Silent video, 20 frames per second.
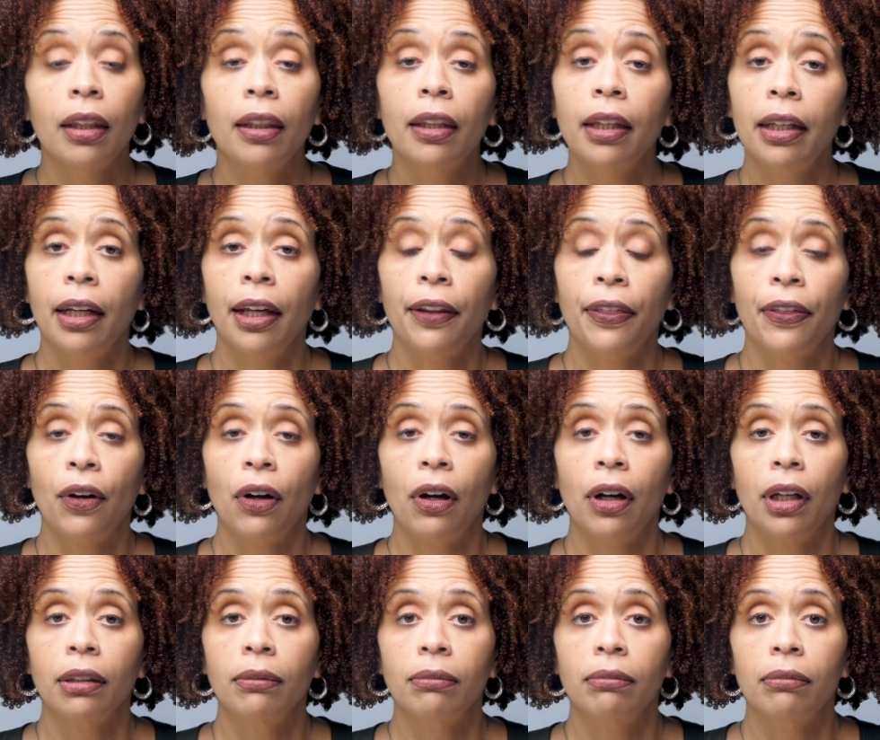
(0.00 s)
Then I
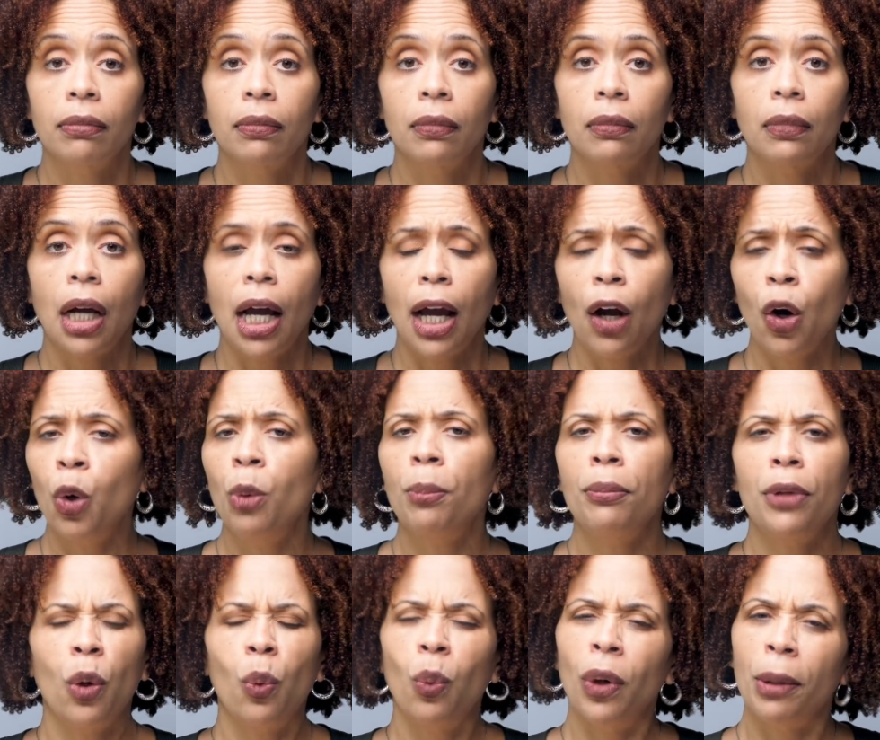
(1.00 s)
thought, I
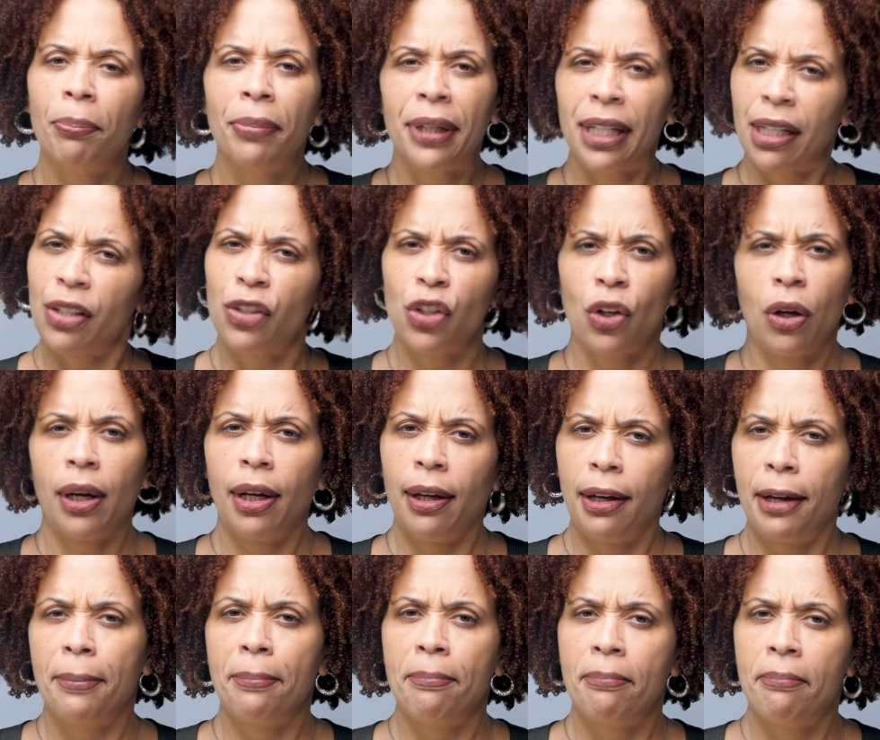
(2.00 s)
hope no one picks on
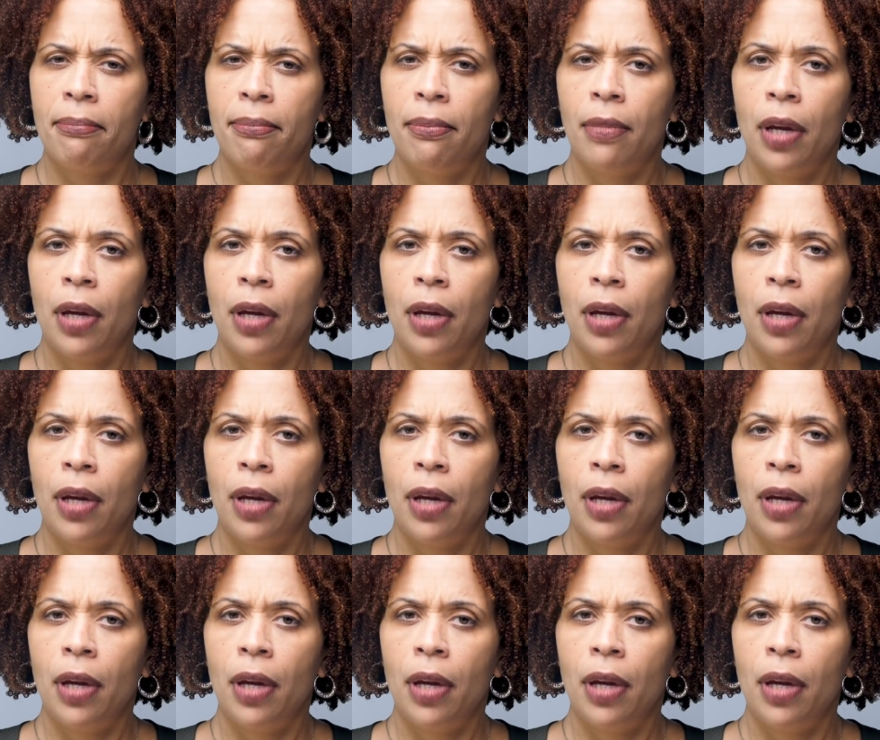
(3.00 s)
him.